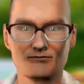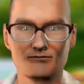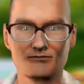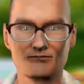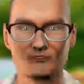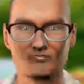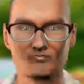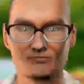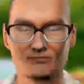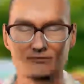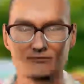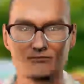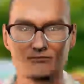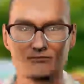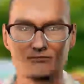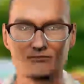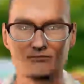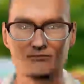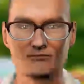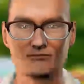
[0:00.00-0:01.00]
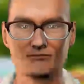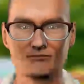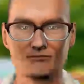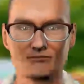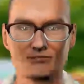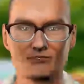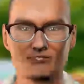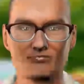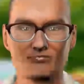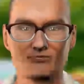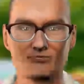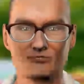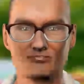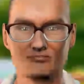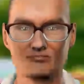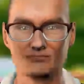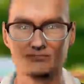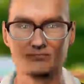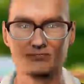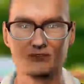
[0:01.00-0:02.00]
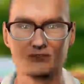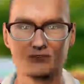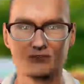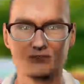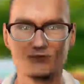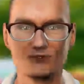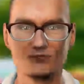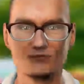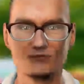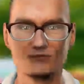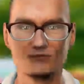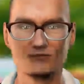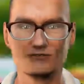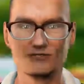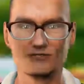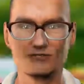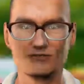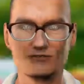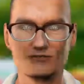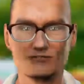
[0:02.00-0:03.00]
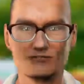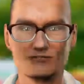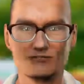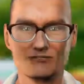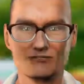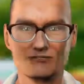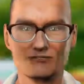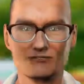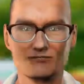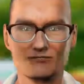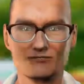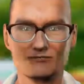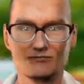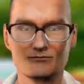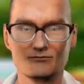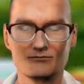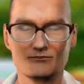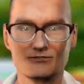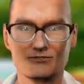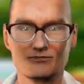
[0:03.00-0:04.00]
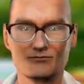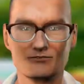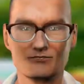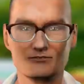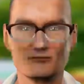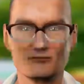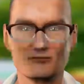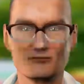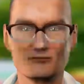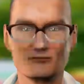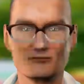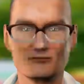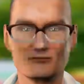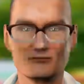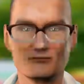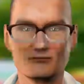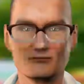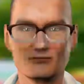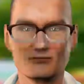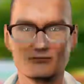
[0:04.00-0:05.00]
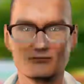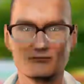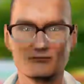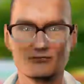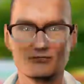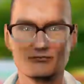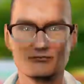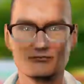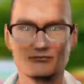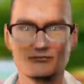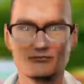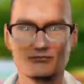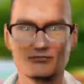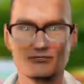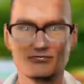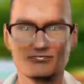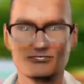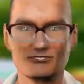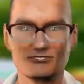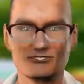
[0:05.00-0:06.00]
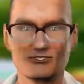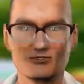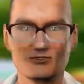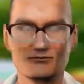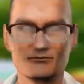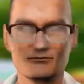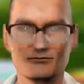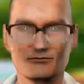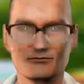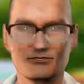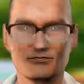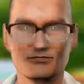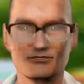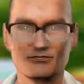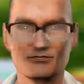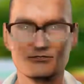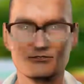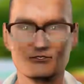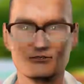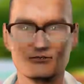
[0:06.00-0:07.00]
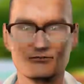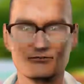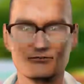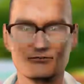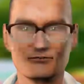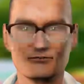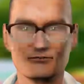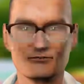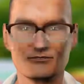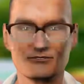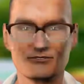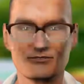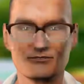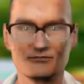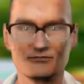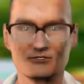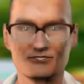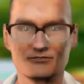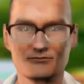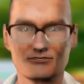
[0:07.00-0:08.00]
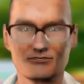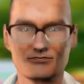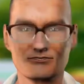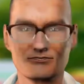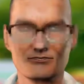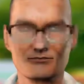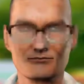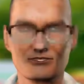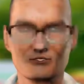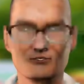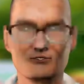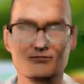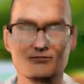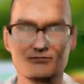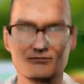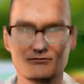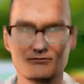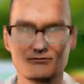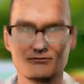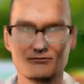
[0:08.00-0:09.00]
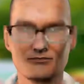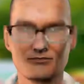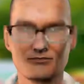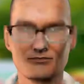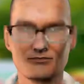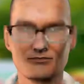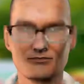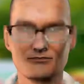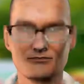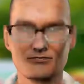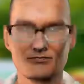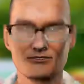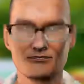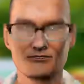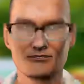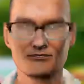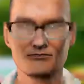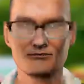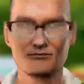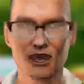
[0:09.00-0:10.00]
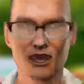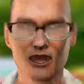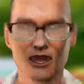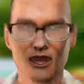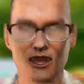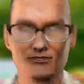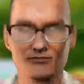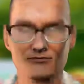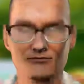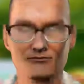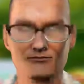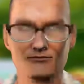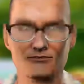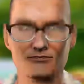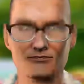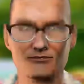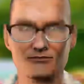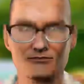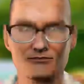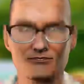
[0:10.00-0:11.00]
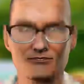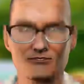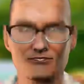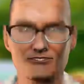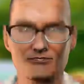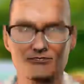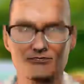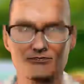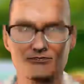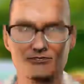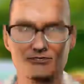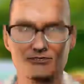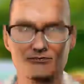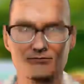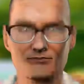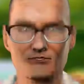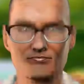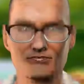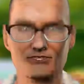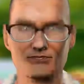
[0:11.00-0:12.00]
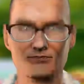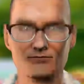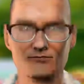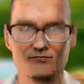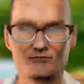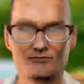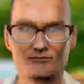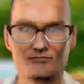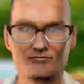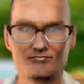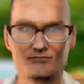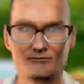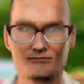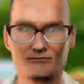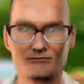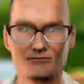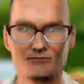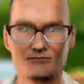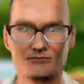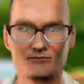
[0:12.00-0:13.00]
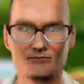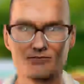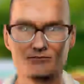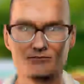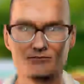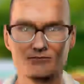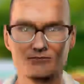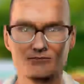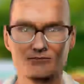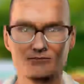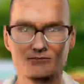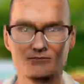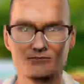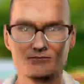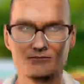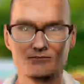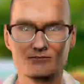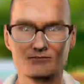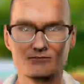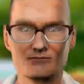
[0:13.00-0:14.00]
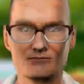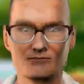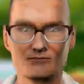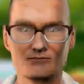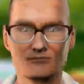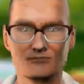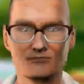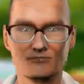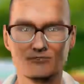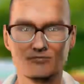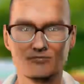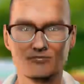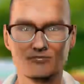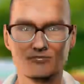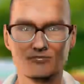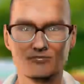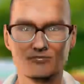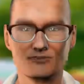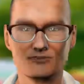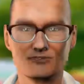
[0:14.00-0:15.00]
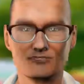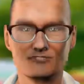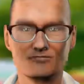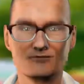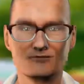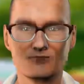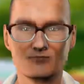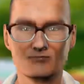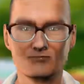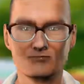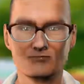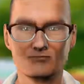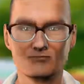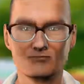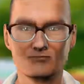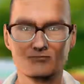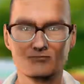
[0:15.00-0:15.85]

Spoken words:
some neurosis that made him believe that he was a prophet, but he was a very sincere individual. Although concerning the issue of being a prophet of God, of course, we don't accept that. This is what they claim. Therefore, they explain